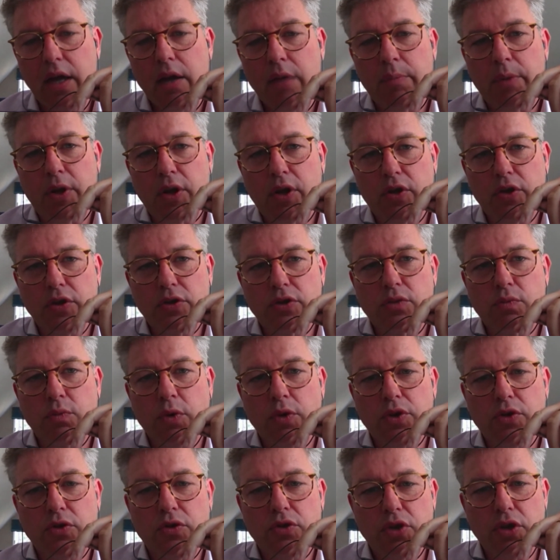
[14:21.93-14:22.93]
But of course,
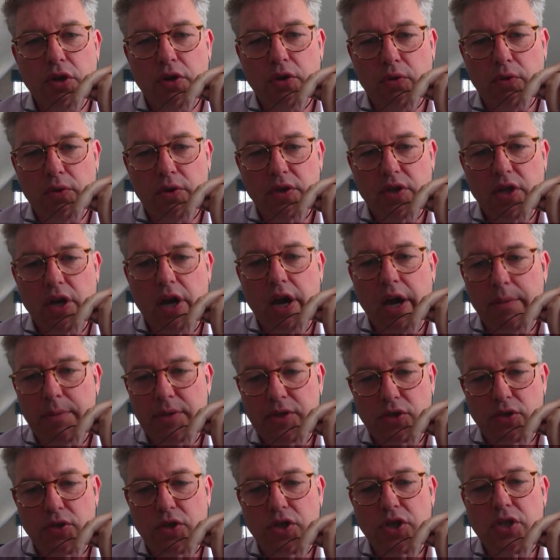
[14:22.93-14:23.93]
what you're doing all the time
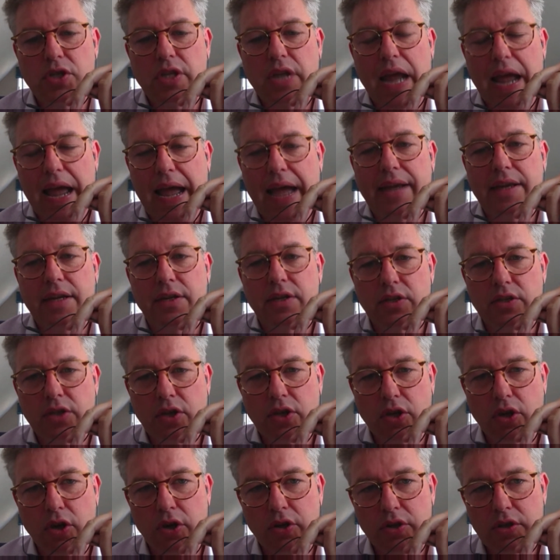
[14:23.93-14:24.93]
is you're just adding to
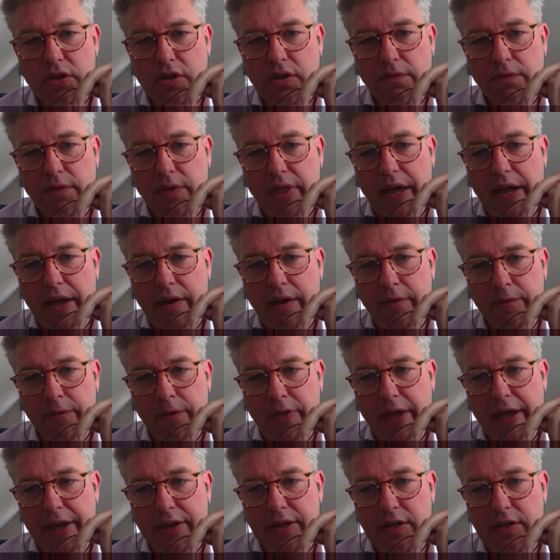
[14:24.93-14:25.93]
costs for
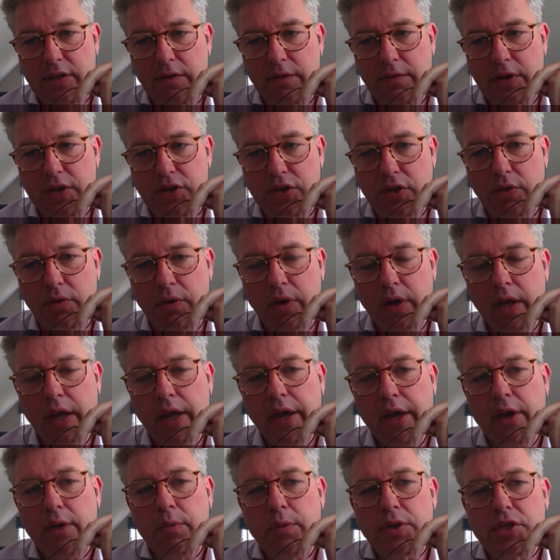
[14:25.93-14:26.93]
that individual,
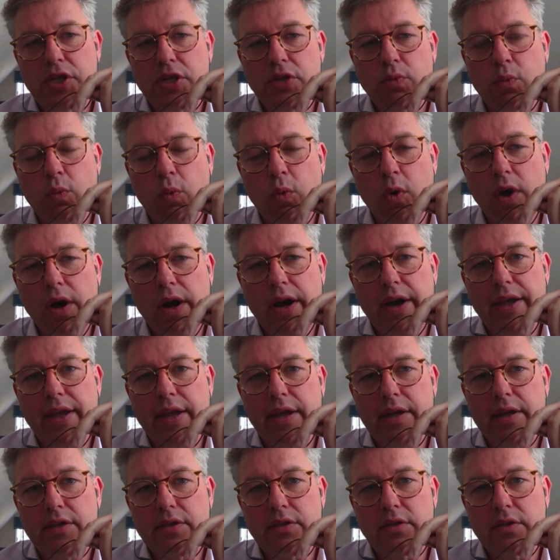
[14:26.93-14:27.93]
which is why
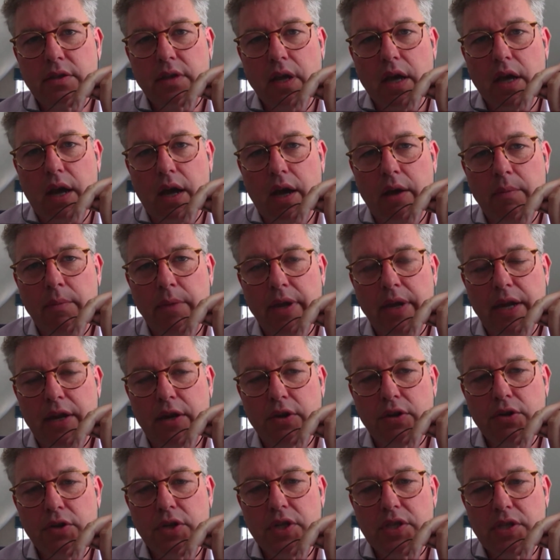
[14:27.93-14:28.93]
it is
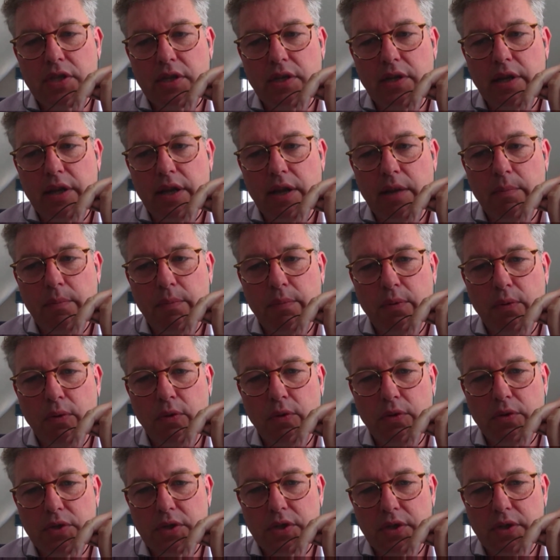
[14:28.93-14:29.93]
increasingly
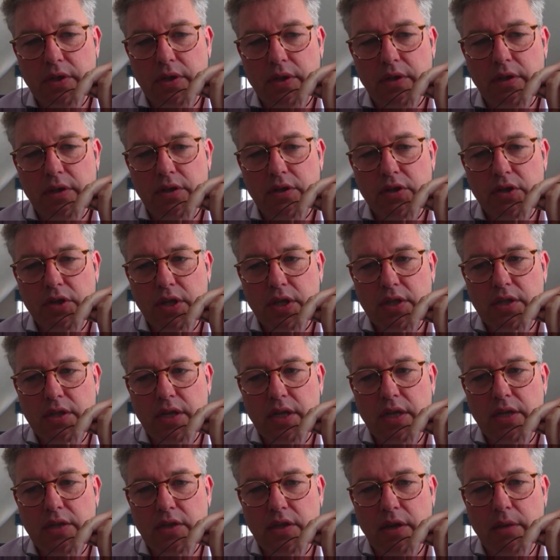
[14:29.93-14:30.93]
important that
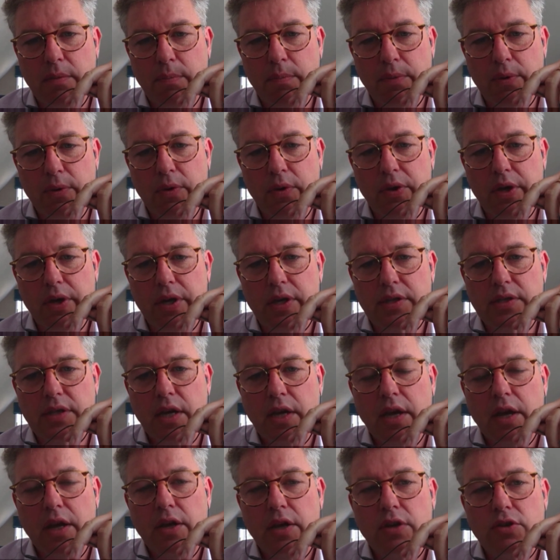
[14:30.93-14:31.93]
trustees and employers
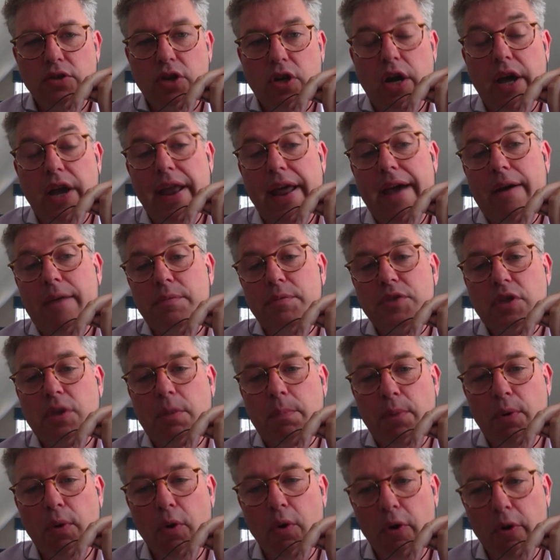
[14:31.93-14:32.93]
try and help
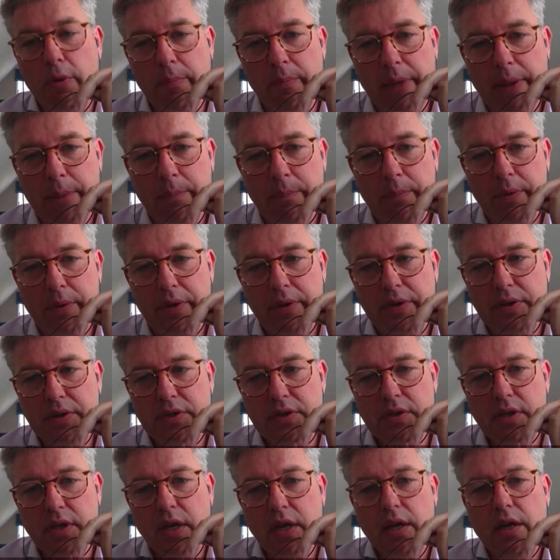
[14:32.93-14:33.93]
support
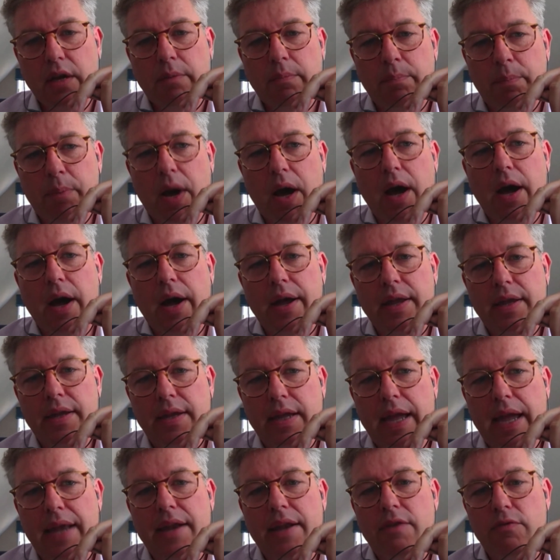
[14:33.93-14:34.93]
members by
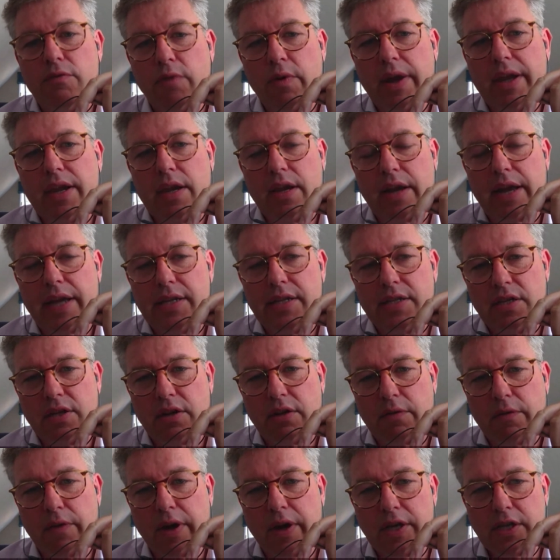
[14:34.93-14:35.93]
getting regulated
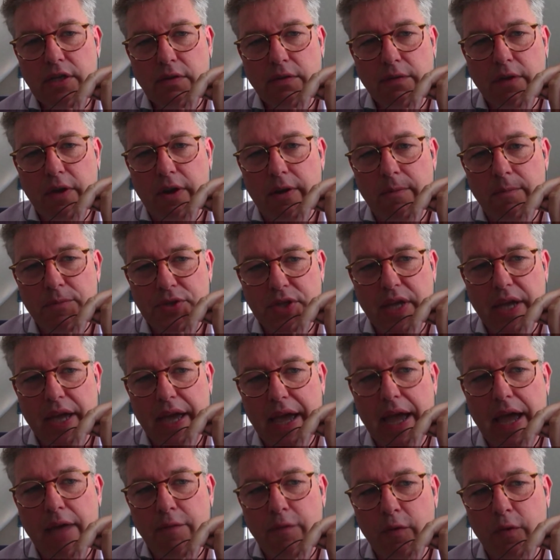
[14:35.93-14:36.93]
advice firms that
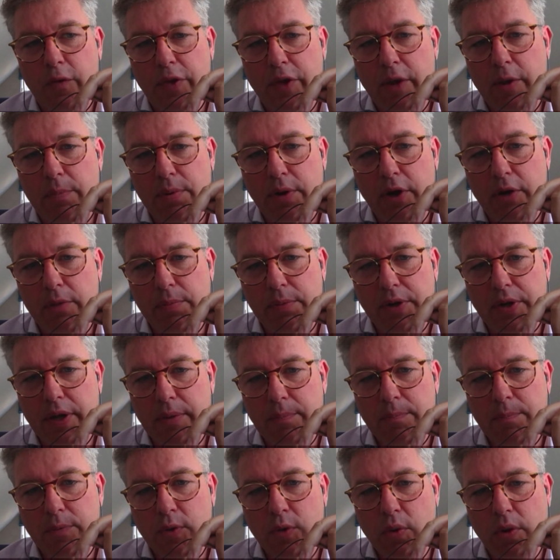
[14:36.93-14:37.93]
have all the appropriate
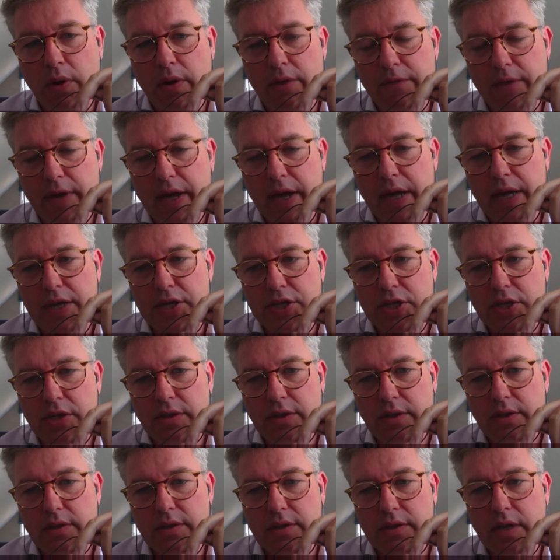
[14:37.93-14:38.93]

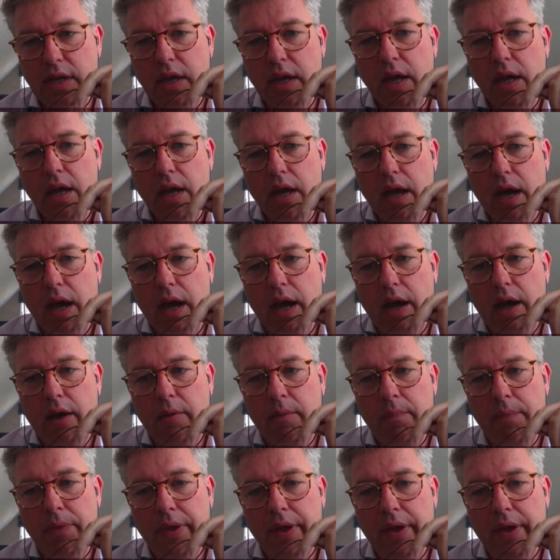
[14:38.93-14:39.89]
qualifications. And